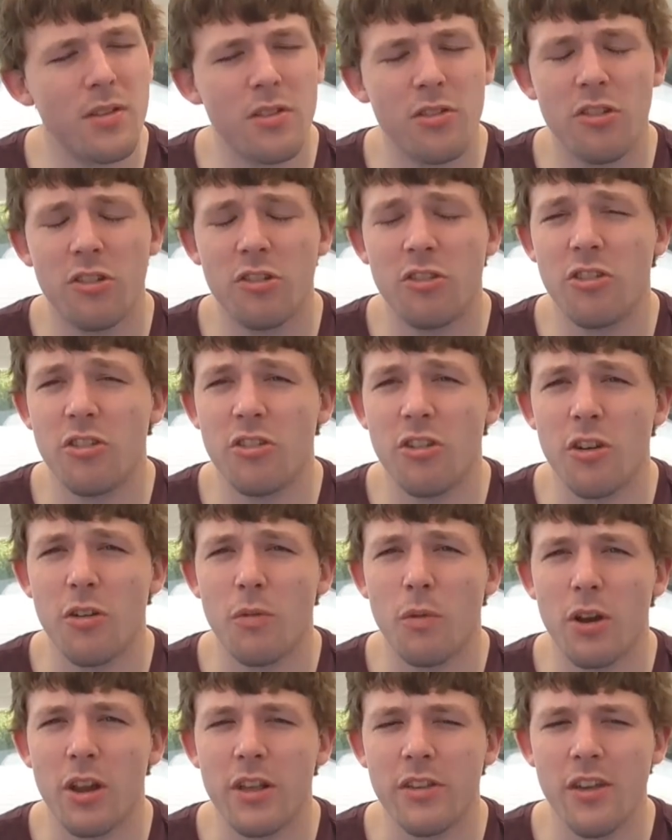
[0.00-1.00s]
to
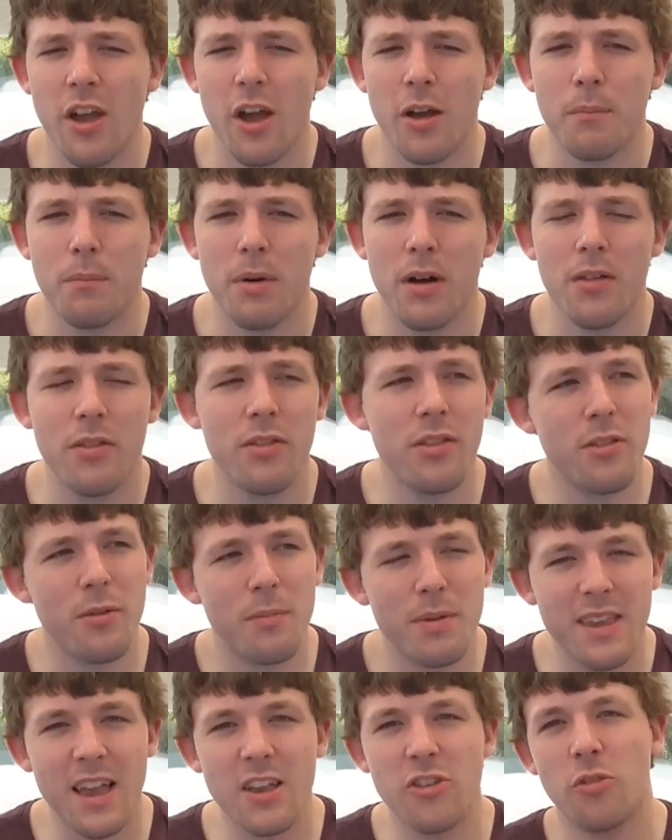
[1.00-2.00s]
do on its own, but the
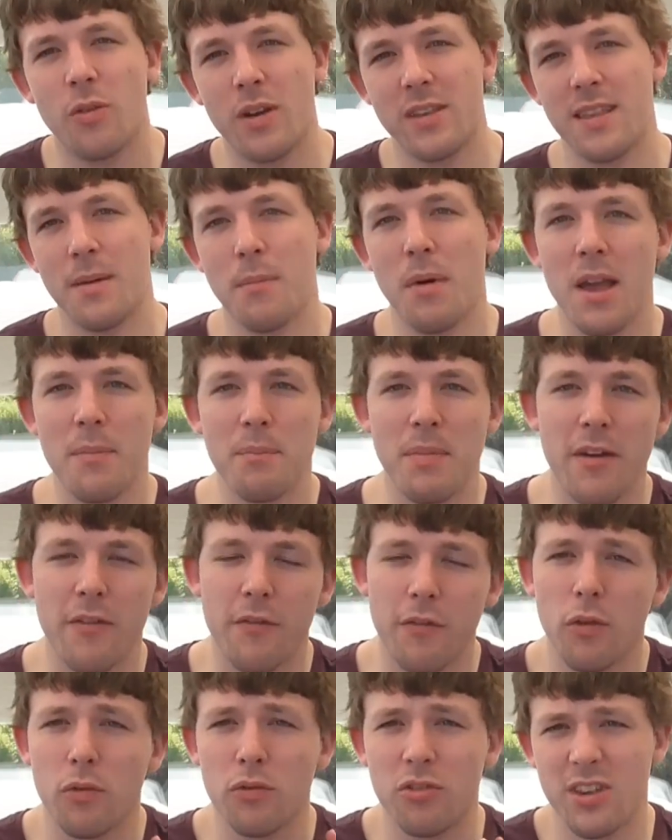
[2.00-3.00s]
potential is there might be a
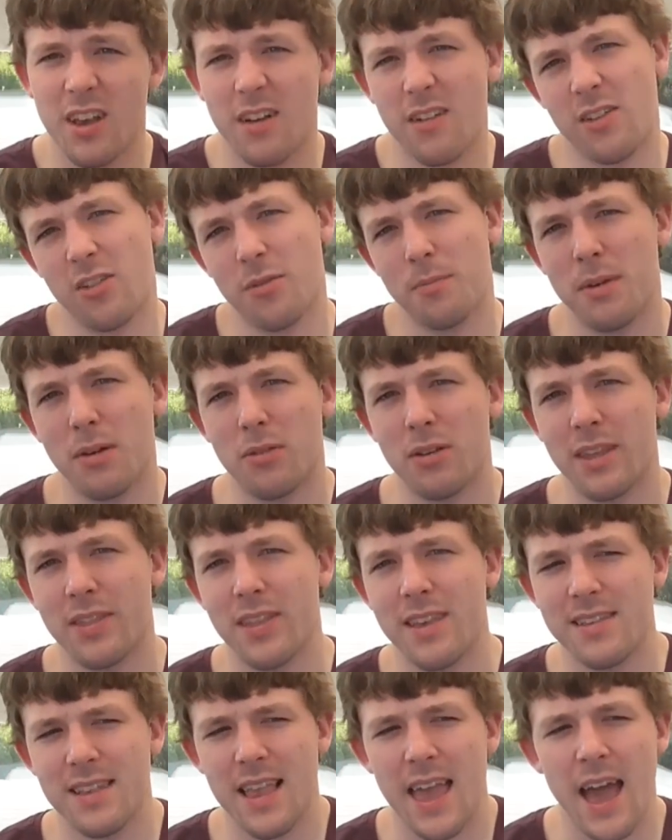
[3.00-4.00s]
full series on building
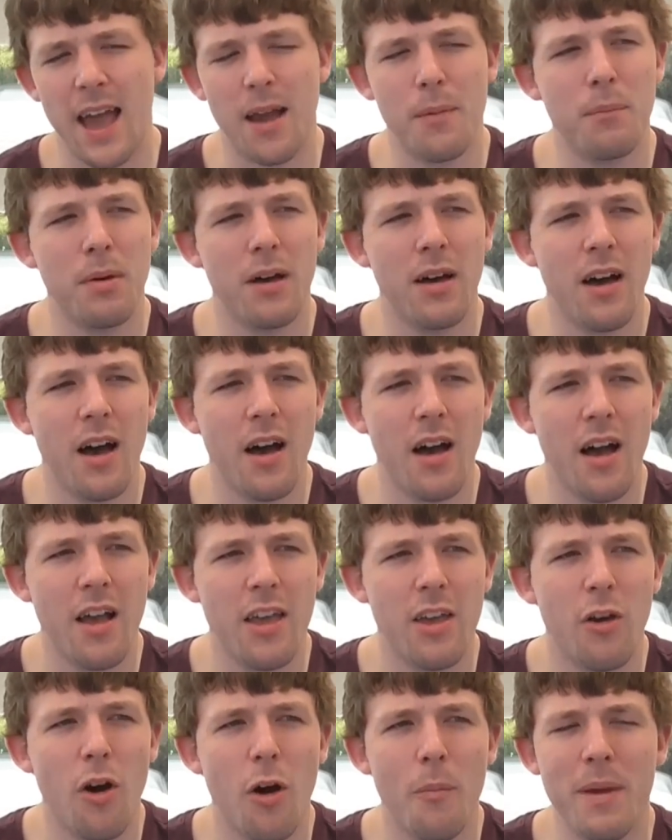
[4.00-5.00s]
this layout, but
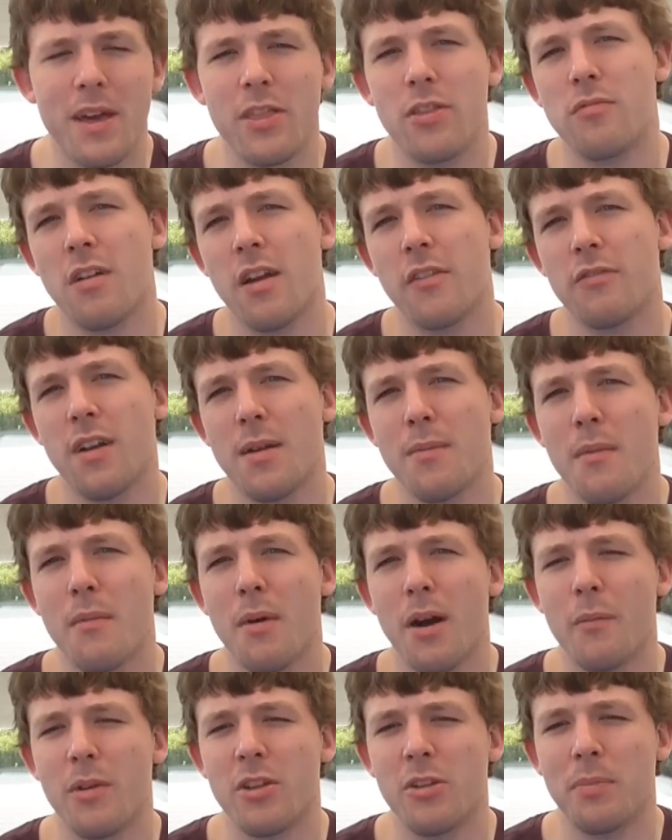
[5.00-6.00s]
you've got to be in the right frame of
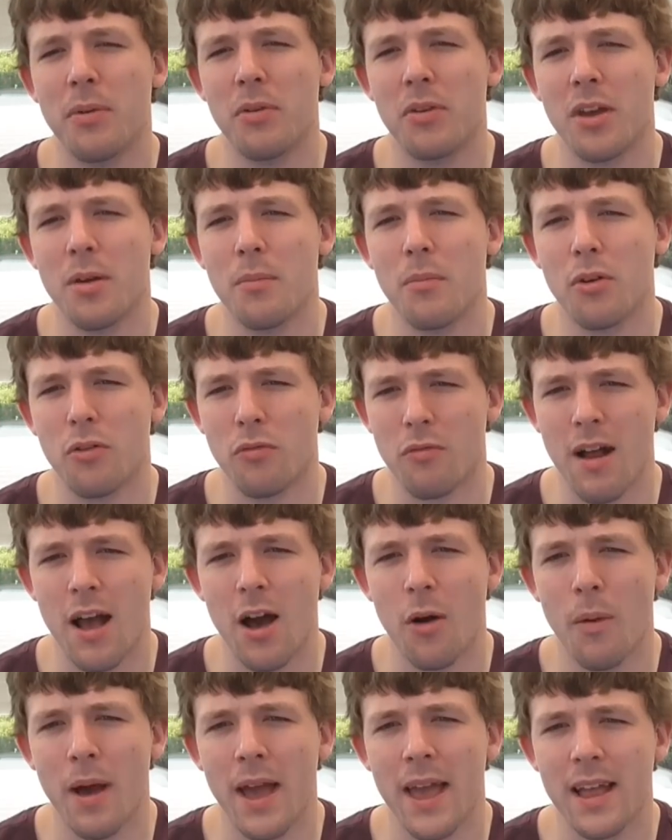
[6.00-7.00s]
mind when you're building a model
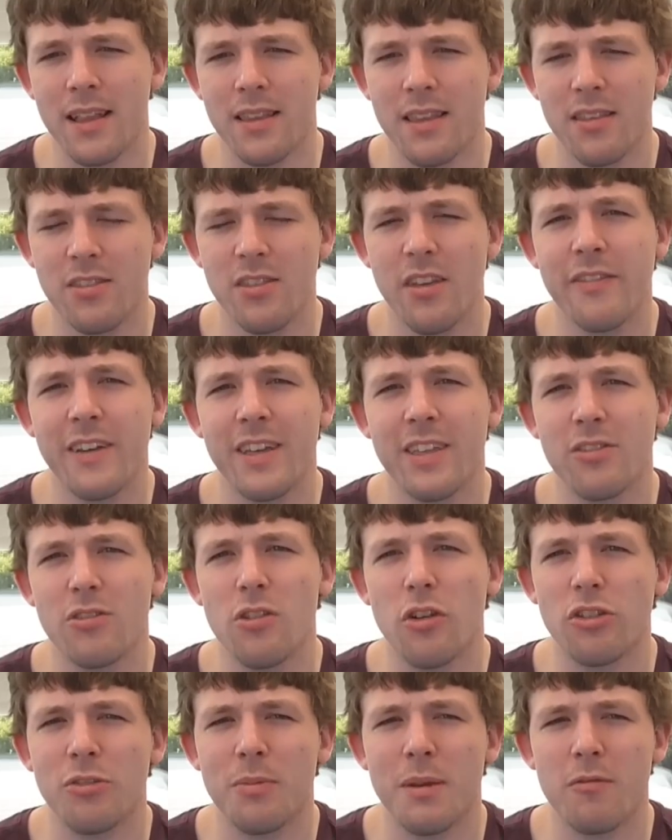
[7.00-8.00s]
railway, and it's something that's
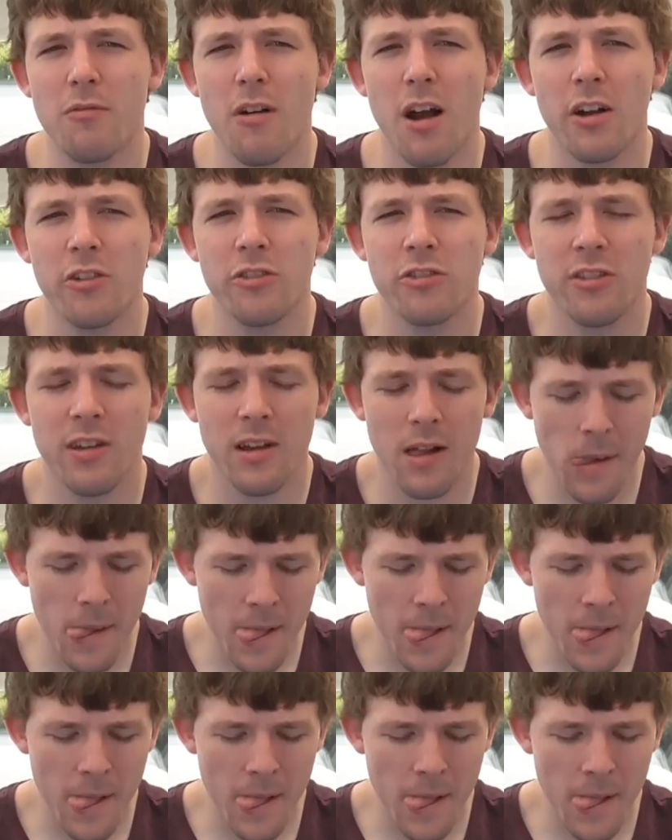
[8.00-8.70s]
not to be rushed.